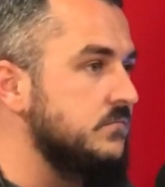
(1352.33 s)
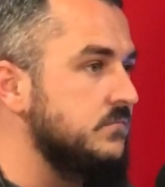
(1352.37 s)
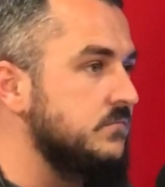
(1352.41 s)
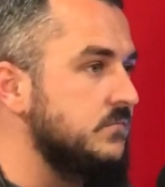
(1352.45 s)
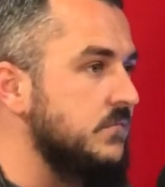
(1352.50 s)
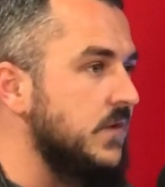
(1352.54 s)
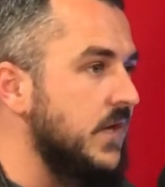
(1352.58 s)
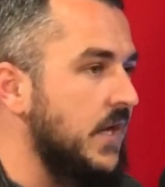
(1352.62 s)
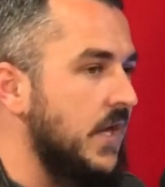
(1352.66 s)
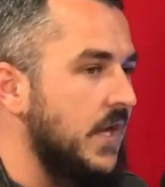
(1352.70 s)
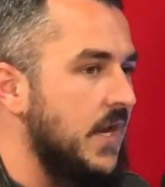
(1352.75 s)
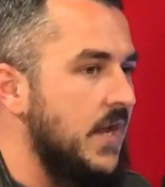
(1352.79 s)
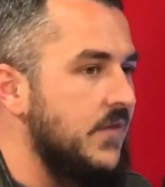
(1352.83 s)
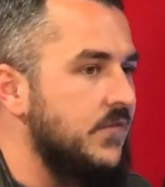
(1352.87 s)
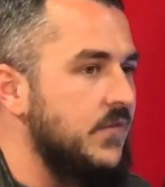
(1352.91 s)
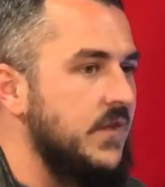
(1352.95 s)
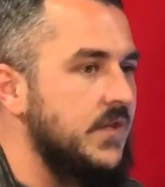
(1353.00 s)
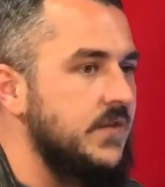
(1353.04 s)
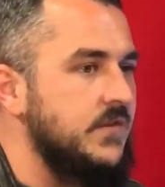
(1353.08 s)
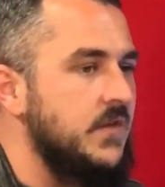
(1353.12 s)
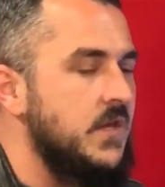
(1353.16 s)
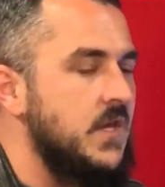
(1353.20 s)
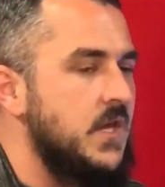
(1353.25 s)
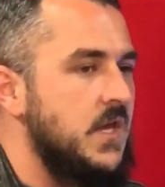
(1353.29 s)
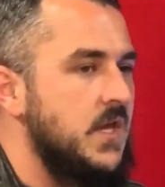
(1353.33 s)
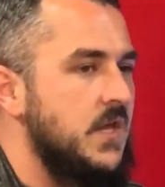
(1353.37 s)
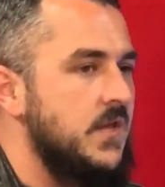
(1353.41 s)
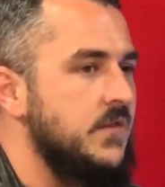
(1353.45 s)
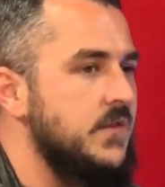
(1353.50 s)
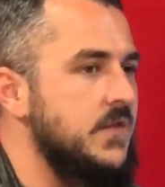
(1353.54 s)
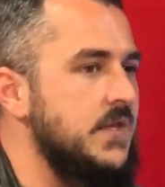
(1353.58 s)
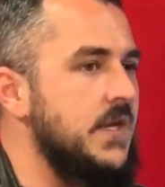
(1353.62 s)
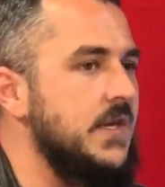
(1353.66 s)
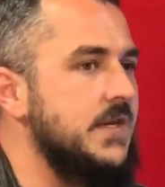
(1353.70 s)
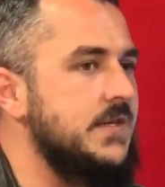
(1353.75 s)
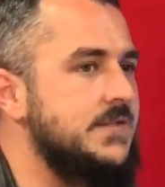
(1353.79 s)
Like, and I think
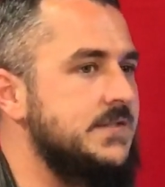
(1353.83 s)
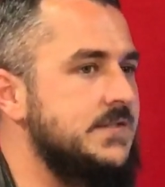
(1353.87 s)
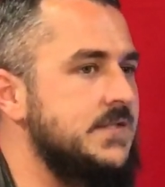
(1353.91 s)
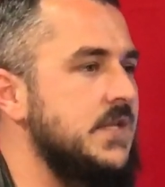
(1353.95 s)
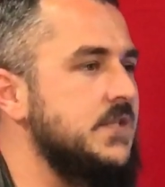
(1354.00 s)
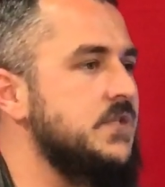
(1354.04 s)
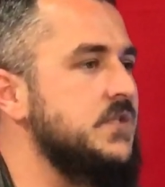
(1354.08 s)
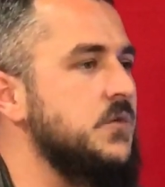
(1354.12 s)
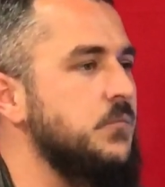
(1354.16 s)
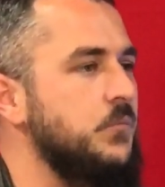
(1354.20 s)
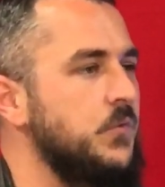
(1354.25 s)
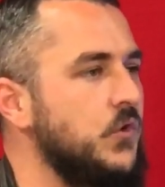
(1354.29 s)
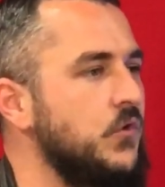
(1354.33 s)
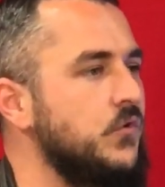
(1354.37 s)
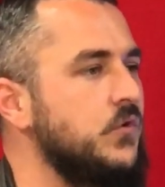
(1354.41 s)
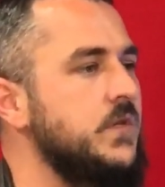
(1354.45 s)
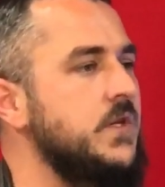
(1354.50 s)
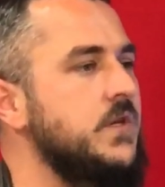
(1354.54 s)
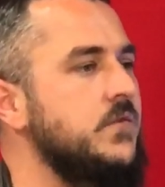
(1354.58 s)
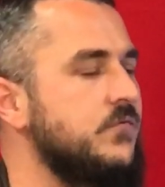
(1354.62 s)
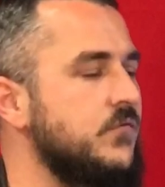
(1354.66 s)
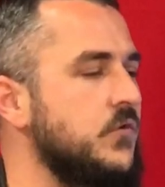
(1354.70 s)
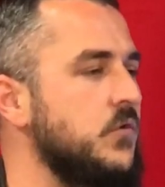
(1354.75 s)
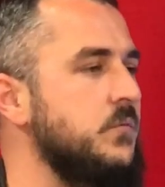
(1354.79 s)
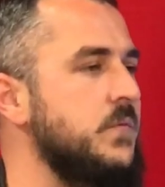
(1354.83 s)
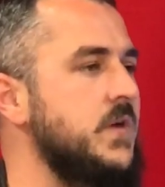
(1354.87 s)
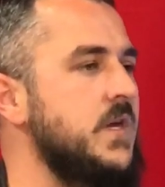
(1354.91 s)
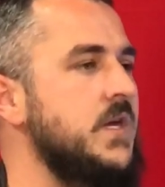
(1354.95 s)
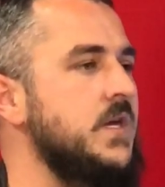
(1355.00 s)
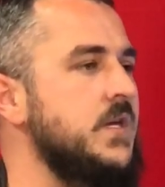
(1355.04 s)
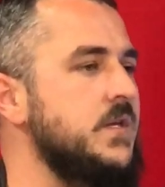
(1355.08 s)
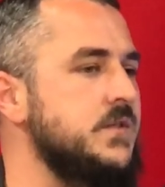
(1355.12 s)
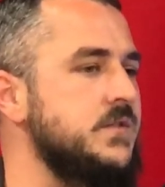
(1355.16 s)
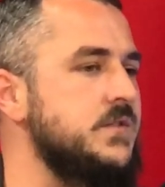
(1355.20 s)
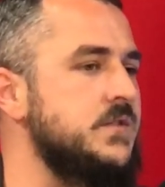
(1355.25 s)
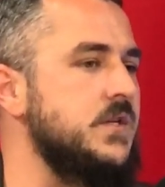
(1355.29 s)
the accessibility for me
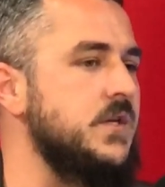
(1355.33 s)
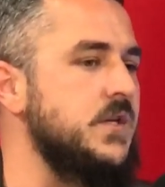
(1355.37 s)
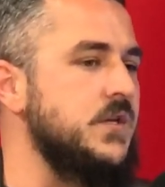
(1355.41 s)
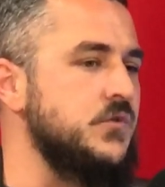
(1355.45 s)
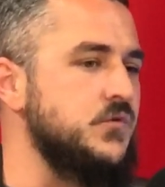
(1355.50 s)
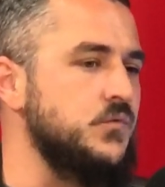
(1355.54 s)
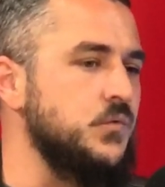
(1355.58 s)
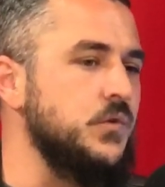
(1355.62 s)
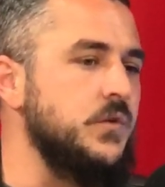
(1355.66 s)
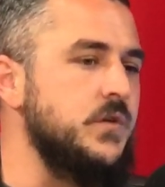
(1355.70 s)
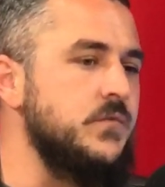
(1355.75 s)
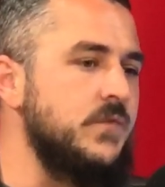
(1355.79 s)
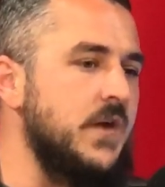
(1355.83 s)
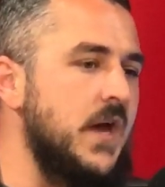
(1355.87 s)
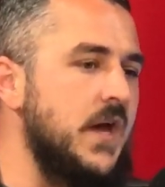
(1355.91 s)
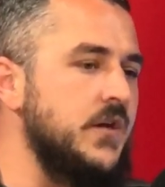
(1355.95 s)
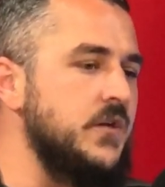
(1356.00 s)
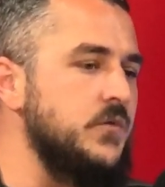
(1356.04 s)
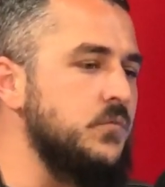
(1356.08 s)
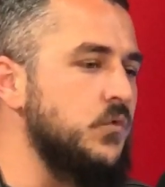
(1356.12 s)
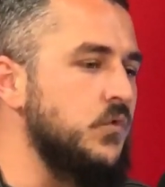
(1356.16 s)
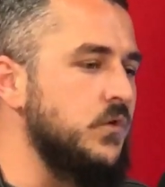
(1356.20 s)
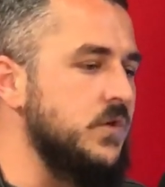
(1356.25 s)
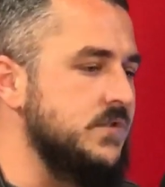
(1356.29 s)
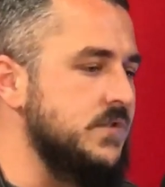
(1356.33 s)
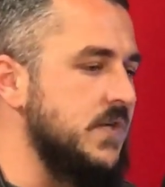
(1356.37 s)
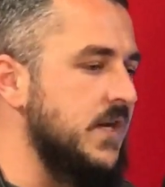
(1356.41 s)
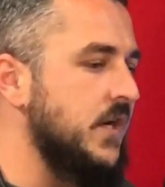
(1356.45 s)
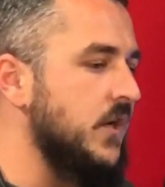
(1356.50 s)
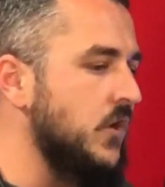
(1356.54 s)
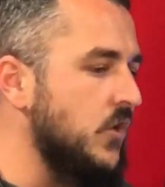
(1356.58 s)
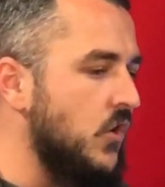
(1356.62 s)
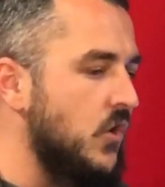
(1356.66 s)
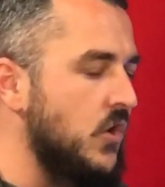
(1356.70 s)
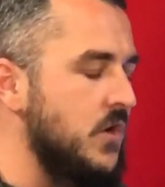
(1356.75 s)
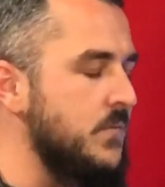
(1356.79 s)
is is really valuable because I
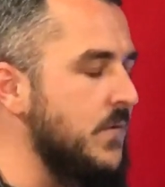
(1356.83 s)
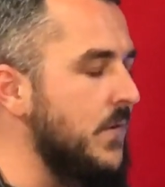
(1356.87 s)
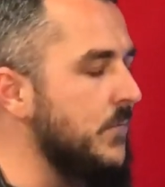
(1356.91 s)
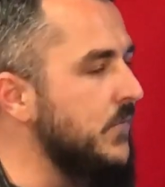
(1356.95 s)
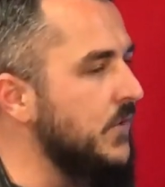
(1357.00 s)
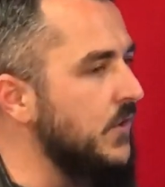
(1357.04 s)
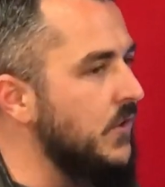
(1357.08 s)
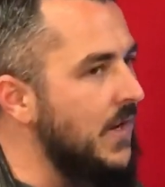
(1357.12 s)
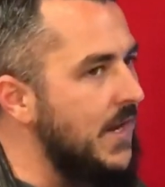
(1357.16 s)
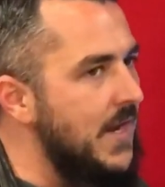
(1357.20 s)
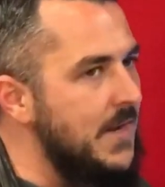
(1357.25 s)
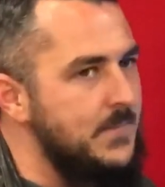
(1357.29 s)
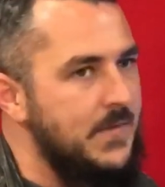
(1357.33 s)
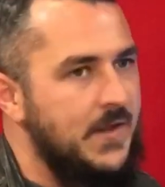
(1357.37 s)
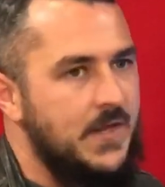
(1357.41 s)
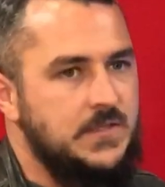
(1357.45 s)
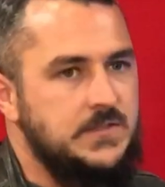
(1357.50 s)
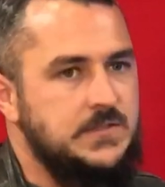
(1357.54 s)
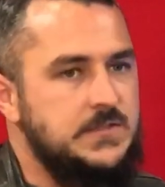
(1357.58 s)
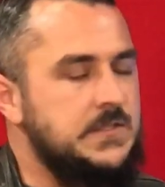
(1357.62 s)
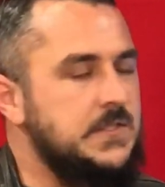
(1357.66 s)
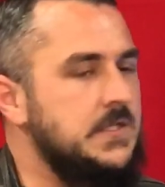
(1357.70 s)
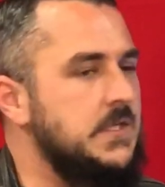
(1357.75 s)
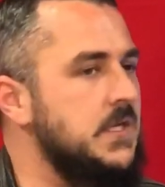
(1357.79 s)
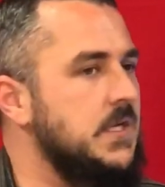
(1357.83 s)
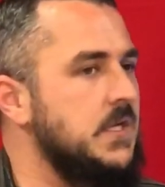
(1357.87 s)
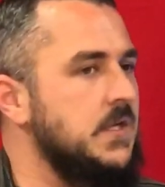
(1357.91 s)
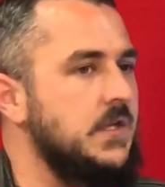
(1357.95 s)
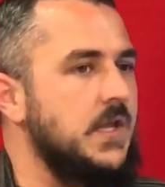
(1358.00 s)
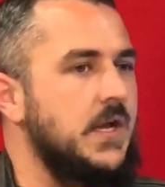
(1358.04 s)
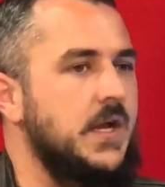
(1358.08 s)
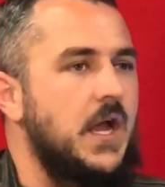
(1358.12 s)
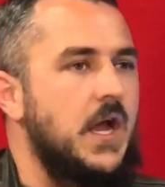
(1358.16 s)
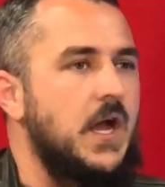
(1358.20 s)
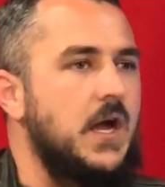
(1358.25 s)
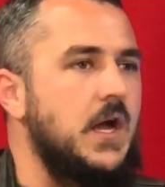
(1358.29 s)
can call him up and go, hey man,
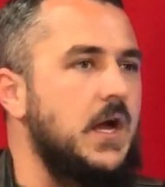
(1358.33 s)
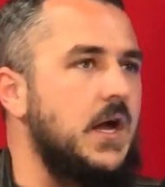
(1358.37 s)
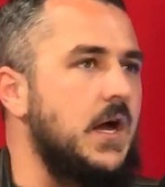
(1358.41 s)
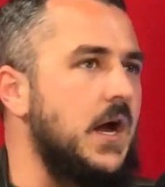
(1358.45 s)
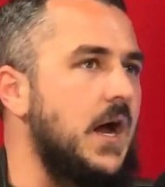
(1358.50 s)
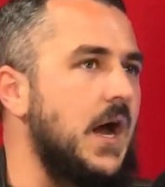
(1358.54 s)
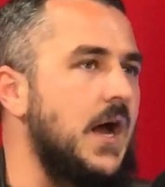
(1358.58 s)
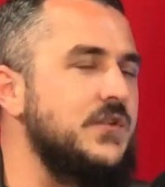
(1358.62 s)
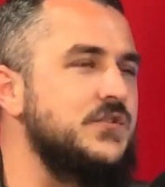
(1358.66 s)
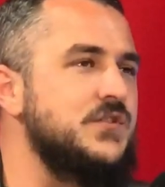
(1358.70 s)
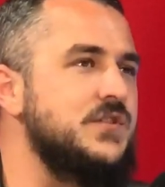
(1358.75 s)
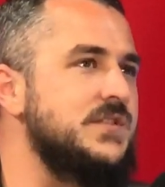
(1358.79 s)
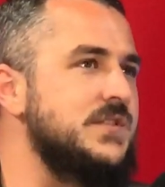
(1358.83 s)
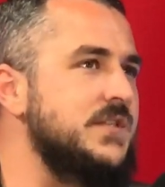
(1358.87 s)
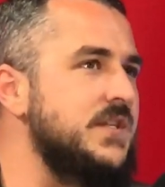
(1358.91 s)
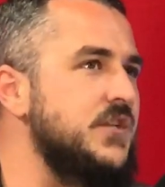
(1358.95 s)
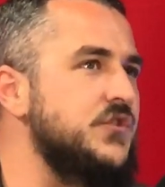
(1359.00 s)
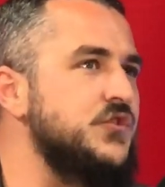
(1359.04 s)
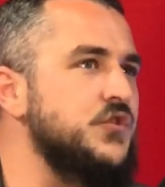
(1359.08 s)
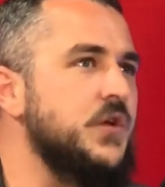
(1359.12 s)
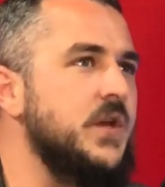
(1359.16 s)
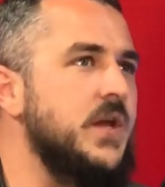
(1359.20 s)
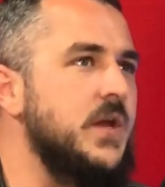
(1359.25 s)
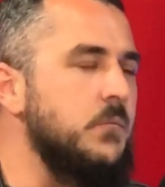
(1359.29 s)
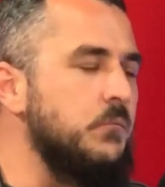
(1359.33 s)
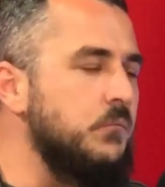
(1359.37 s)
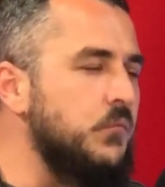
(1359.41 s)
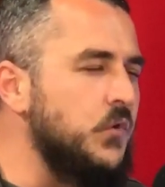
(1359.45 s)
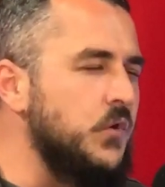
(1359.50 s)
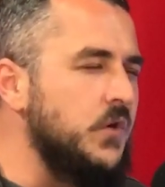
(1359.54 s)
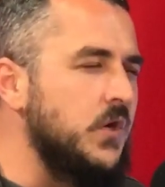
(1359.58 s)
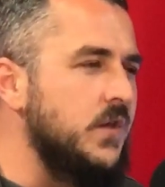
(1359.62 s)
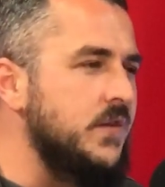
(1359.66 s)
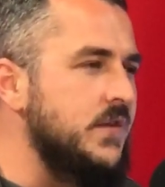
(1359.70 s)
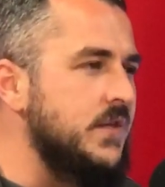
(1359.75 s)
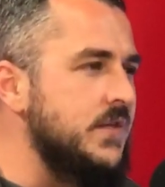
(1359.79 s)
like. I just need your input
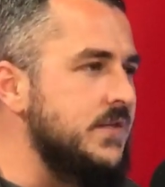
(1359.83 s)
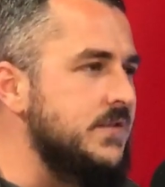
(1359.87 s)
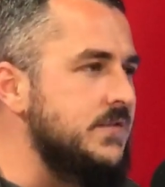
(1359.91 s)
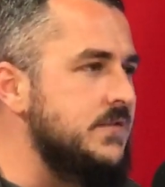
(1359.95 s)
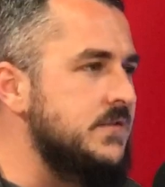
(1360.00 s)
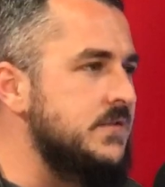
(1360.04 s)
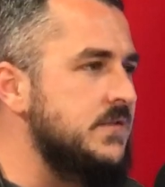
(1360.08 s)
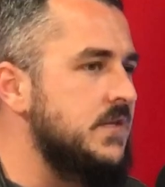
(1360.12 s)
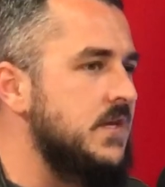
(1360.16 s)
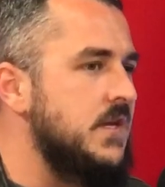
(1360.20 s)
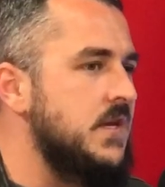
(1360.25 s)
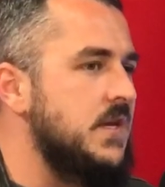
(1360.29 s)
on this.